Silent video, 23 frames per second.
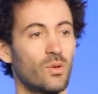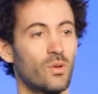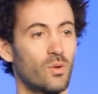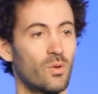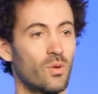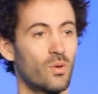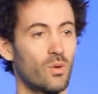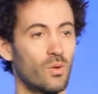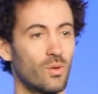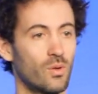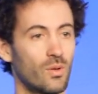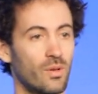or,
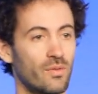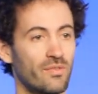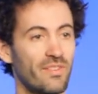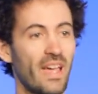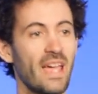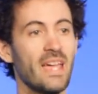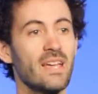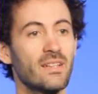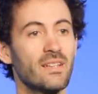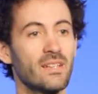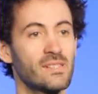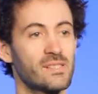or
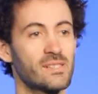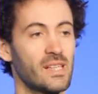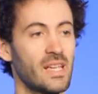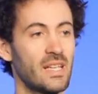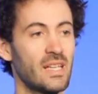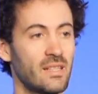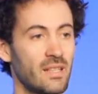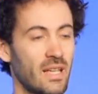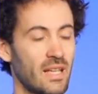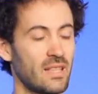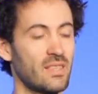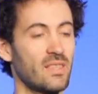vagueness
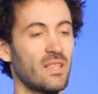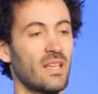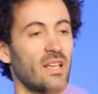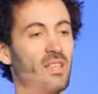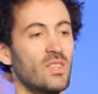in, in,